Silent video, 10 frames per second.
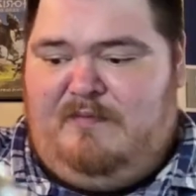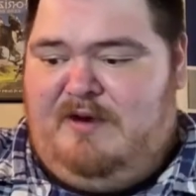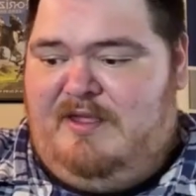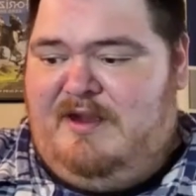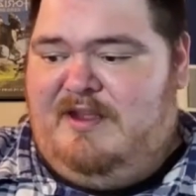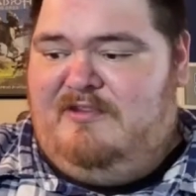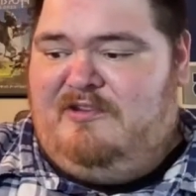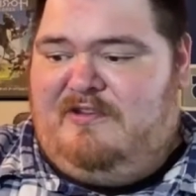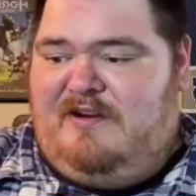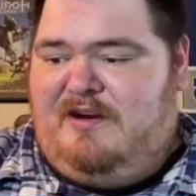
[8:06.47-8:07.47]
of the
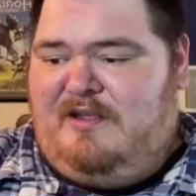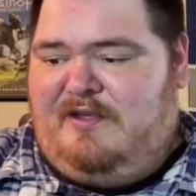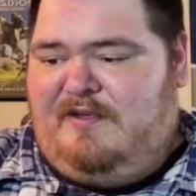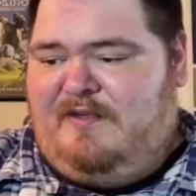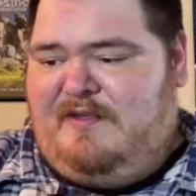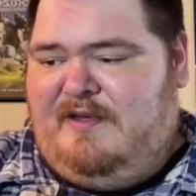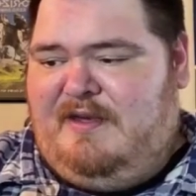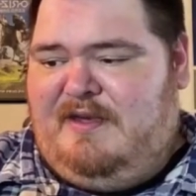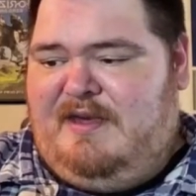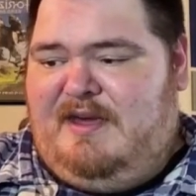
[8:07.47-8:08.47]
Ninja Turtles,
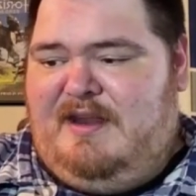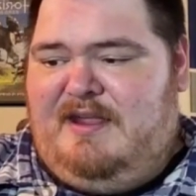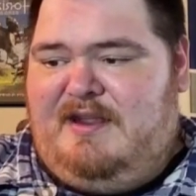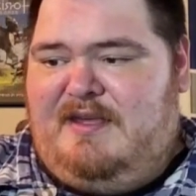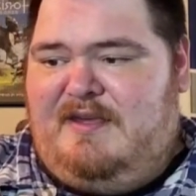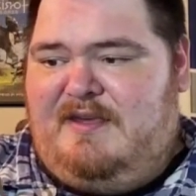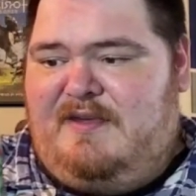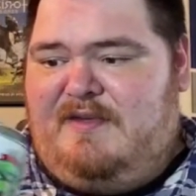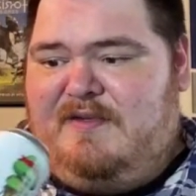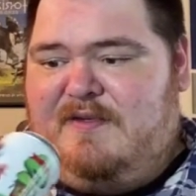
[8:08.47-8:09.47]
and it
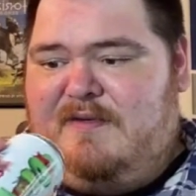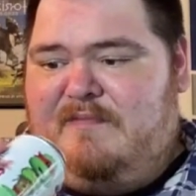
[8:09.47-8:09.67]
is